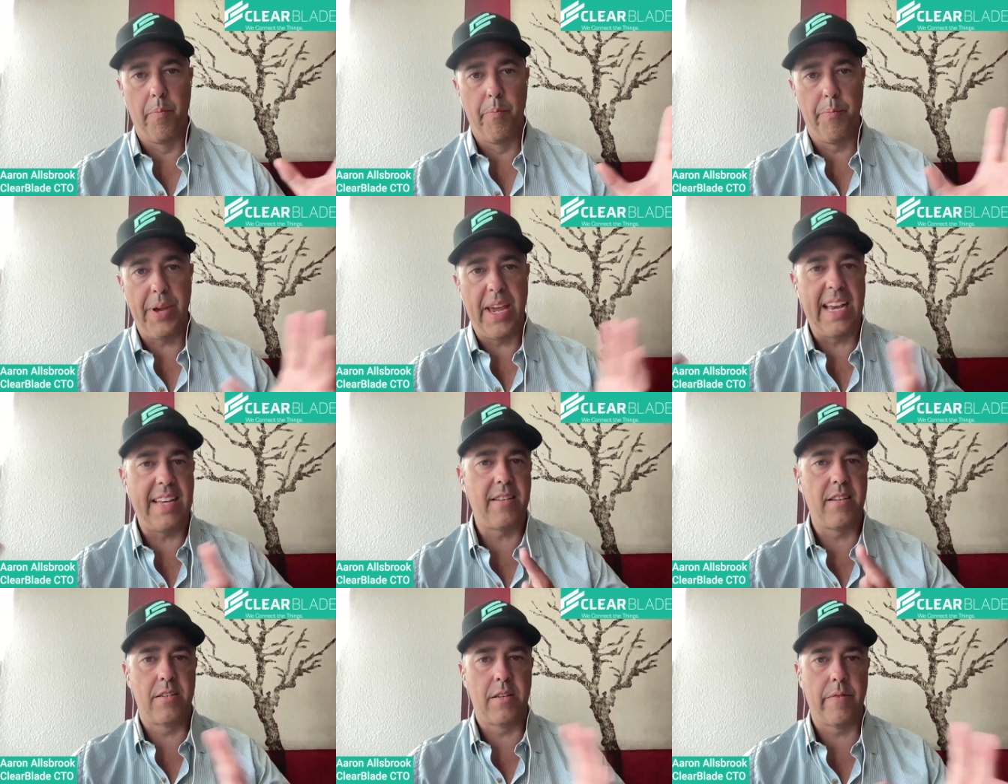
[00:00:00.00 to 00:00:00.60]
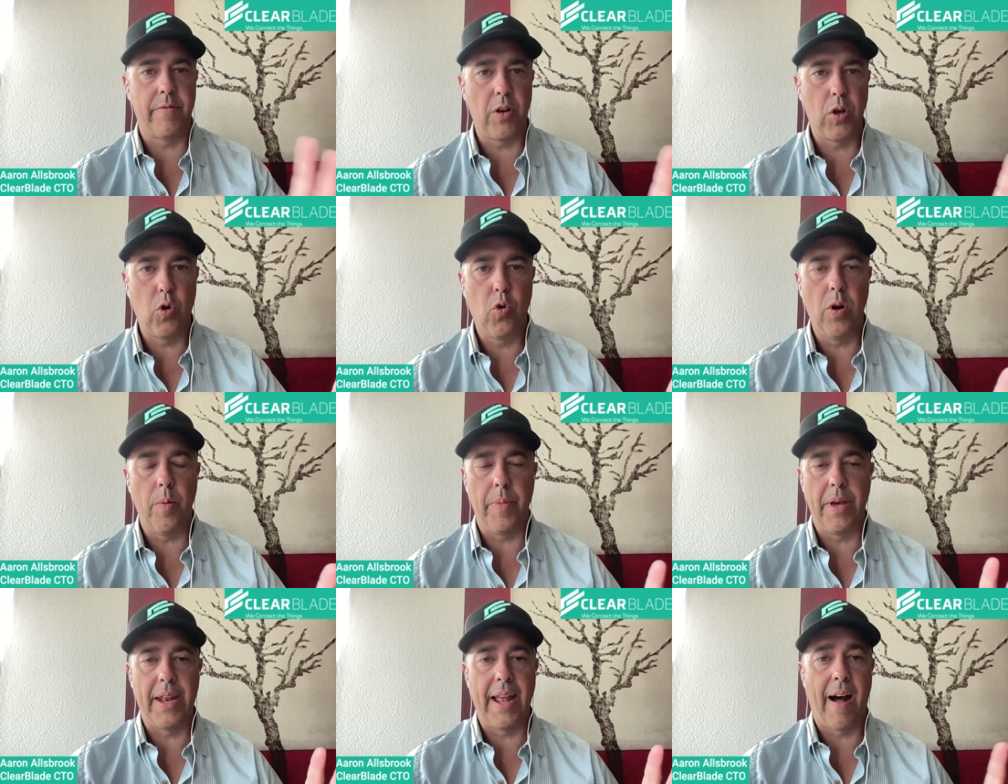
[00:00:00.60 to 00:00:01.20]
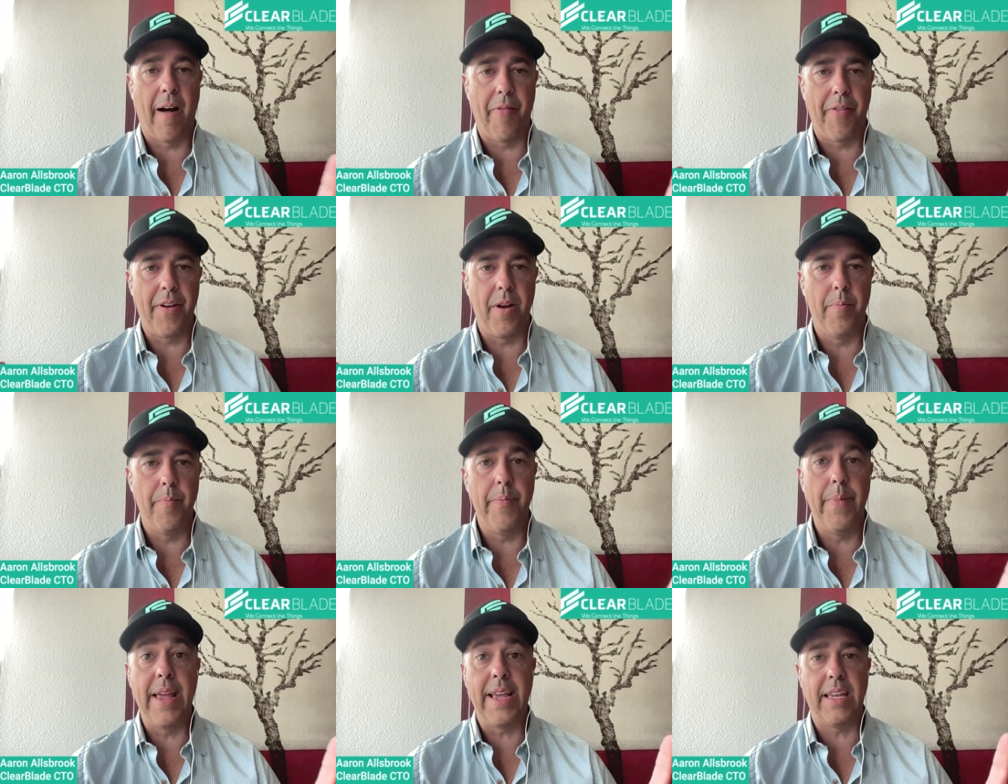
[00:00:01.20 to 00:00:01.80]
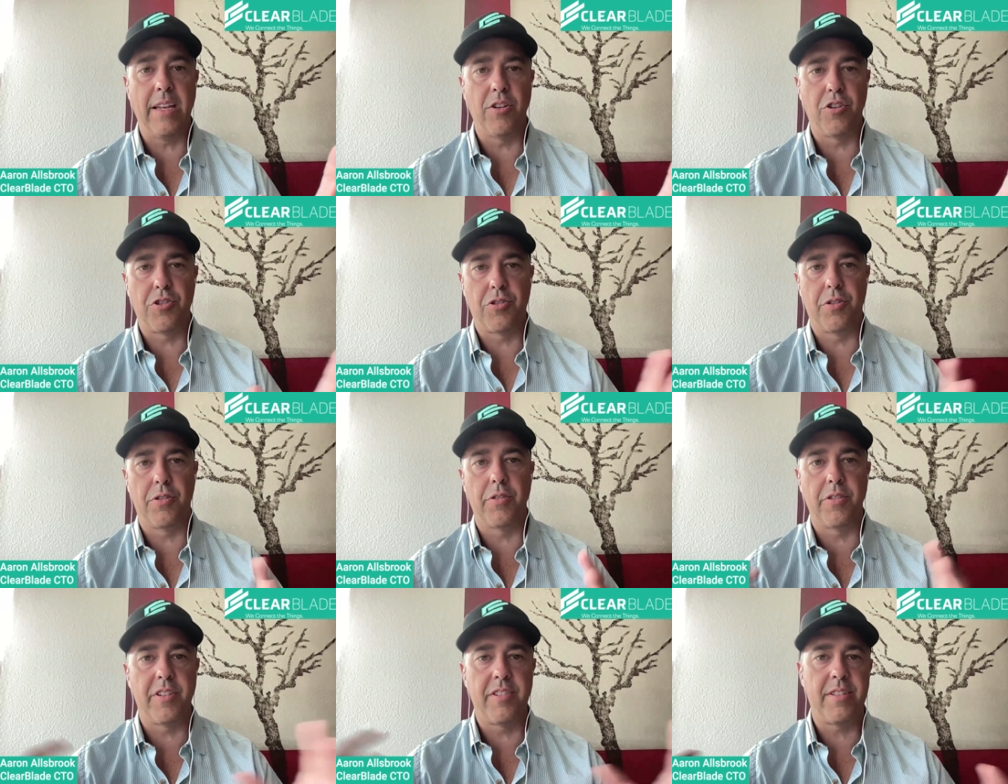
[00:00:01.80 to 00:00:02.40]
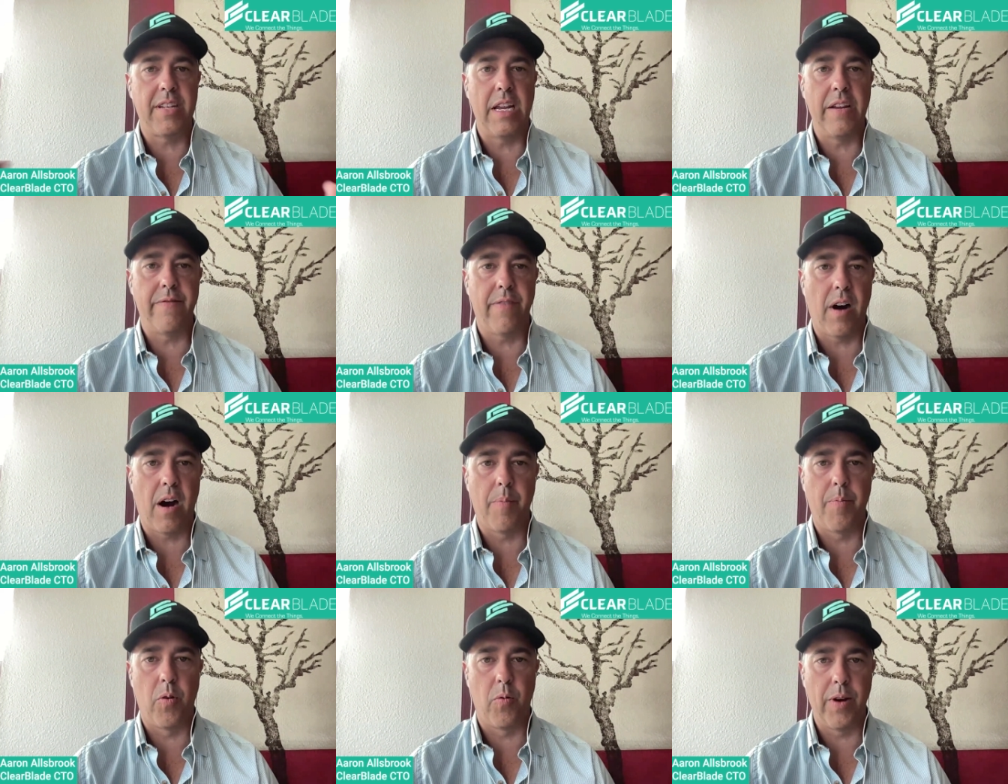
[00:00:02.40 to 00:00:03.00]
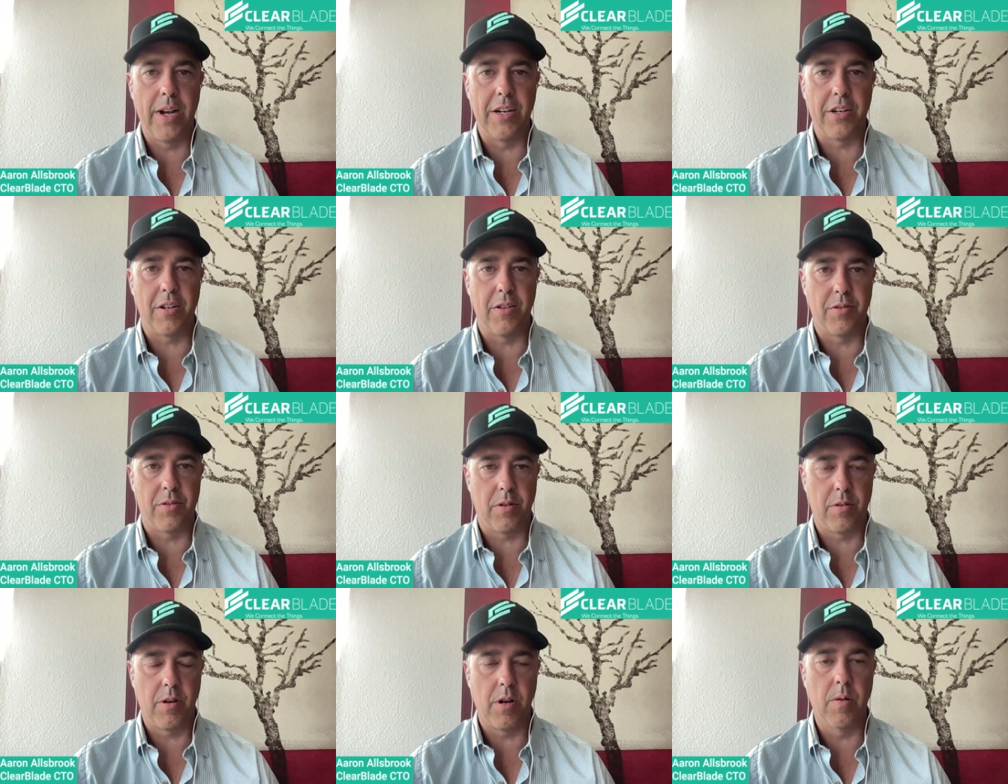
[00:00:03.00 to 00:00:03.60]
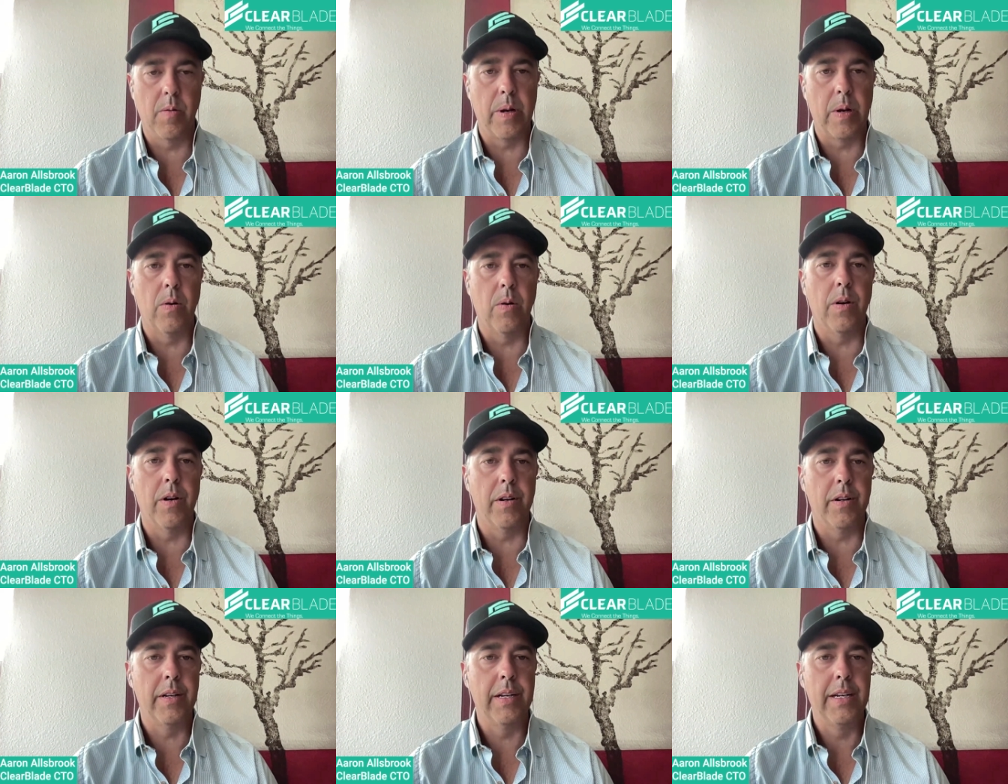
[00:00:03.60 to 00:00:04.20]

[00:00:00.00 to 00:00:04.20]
pieces of equipment out there making sure safe operations are going on.